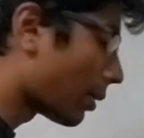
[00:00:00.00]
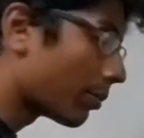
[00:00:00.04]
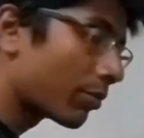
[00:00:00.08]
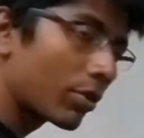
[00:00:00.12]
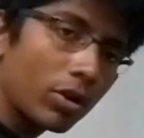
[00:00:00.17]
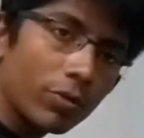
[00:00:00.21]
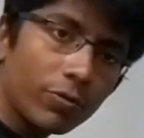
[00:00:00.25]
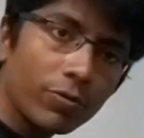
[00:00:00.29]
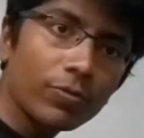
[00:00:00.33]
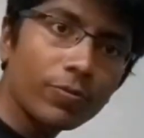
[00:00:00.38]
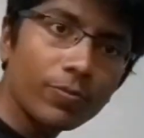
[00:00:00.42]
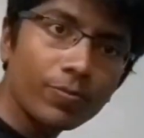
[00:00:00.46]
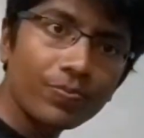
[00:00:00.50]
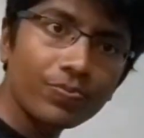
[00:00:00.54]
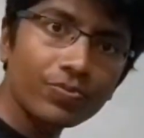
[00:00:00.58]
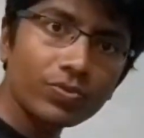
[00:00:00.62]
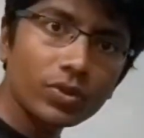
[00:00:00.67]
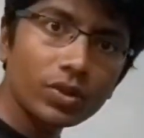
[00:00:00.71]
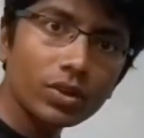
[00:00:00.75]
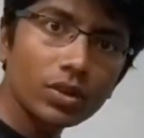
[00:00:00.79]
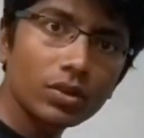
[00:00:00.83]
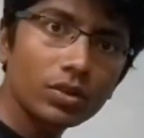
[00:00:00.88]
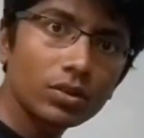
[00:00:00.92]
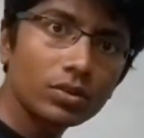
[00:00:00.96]
the number of
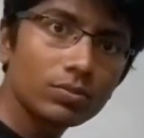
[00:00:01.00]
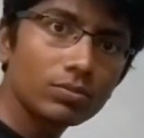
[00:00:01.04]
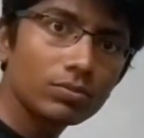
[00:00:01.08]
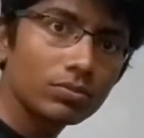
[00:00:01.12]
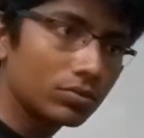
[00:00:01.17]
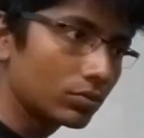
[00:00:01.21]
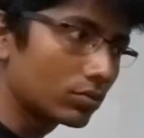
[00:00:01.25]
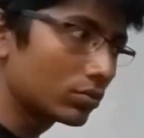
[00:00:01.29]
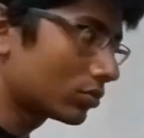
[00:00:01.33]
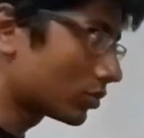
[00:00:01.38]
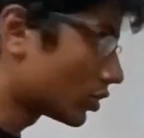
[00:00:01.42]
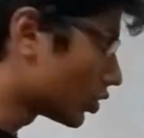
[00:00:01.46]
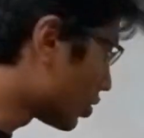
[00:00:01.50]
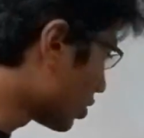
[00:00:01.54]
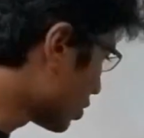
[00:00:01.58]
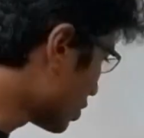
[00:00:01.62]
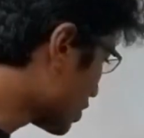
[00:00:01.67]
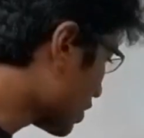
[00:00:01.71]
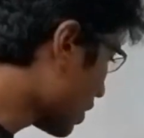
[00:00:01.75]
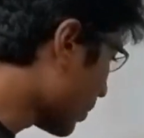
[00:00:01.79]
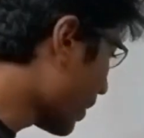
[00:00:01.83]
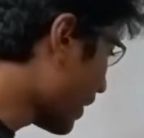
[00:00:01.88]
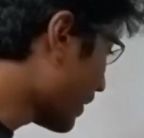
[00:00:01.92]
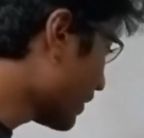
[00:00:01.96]

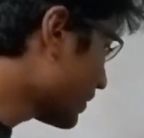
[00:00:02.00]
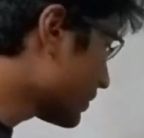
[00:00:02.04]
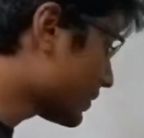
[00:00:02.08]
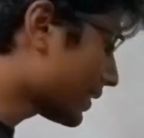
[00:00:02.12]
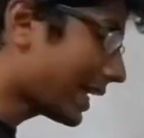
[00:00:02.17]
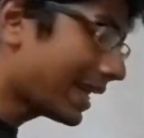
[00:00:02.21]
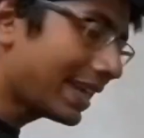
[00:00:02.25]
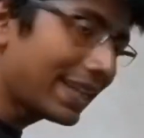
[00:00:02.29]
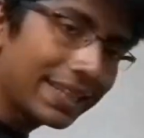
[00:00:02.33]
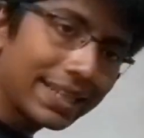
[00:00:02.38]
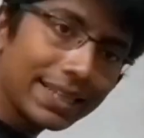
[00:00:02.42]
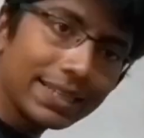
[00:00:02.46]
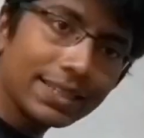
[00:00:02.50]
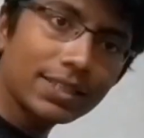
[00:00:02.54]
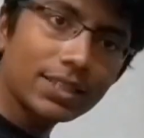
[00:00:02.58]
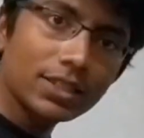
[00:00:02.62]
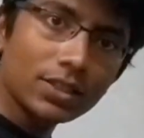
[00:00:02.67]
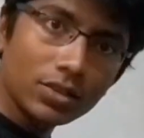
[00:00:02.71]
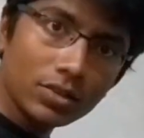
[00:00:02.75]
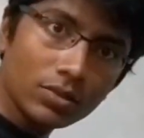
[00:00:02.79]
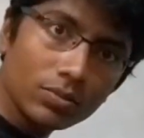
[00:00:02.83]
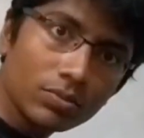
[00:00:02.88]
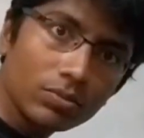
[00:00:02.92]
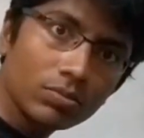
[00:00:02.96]
subarrays in
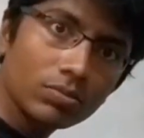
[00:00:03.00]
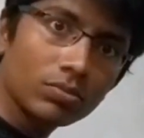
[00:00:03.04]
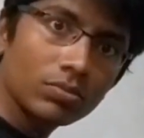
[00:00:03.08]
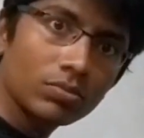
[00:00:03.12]
this